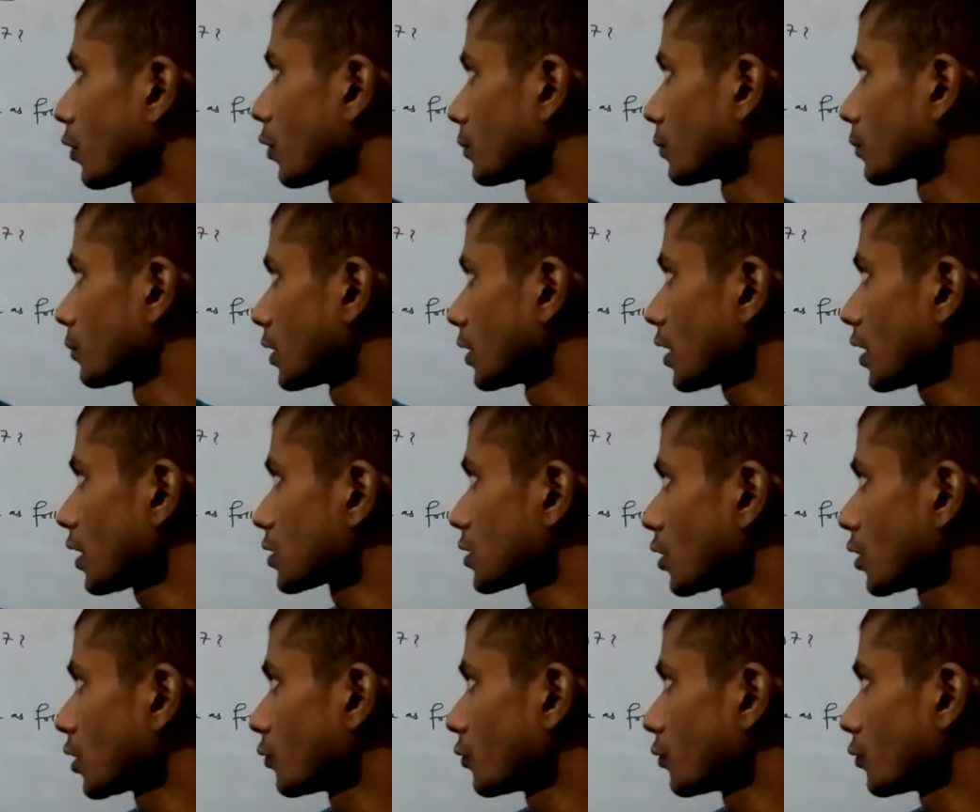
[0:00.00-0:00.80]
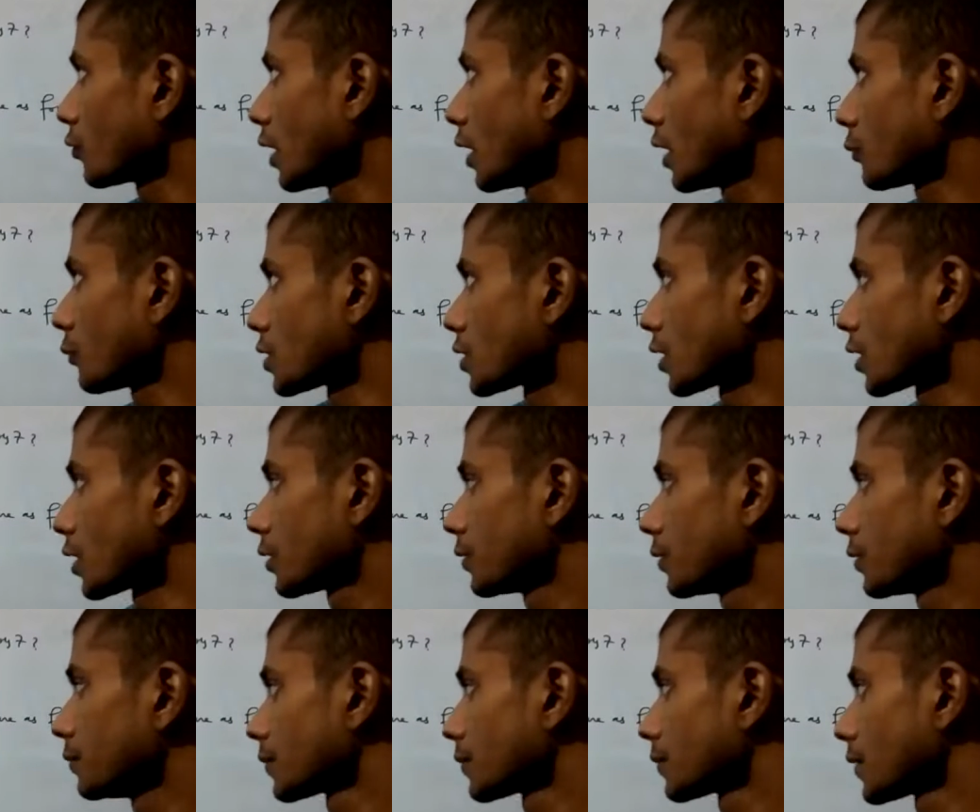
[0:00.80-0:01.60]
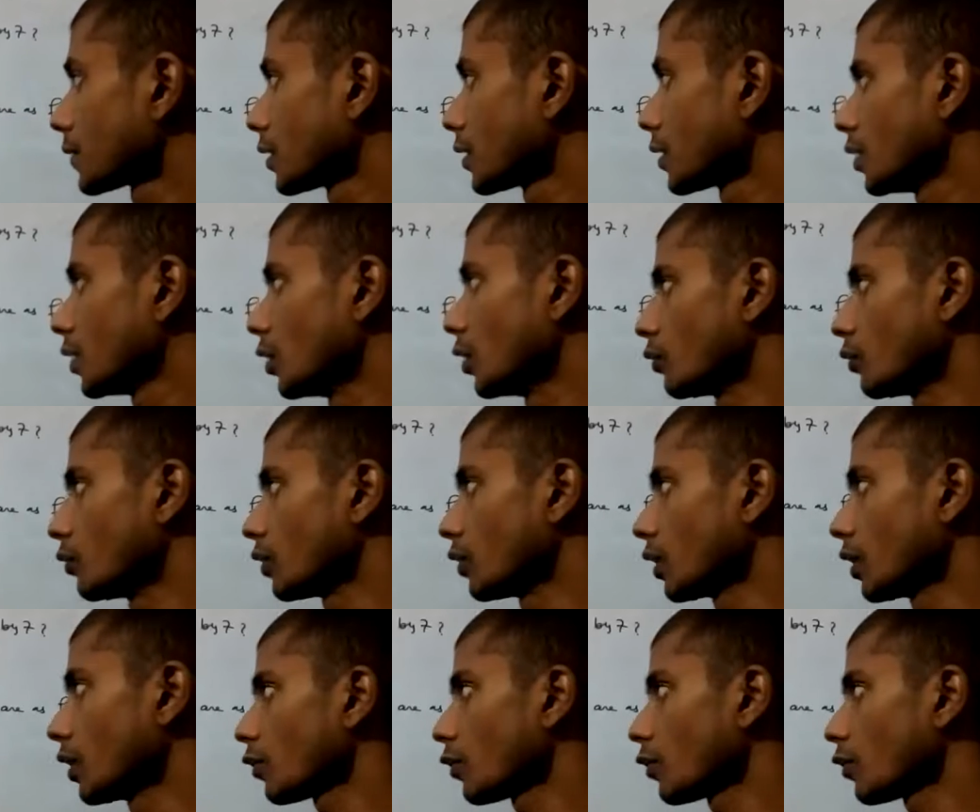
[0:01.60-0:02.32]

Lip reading: From the last, now we have to check. We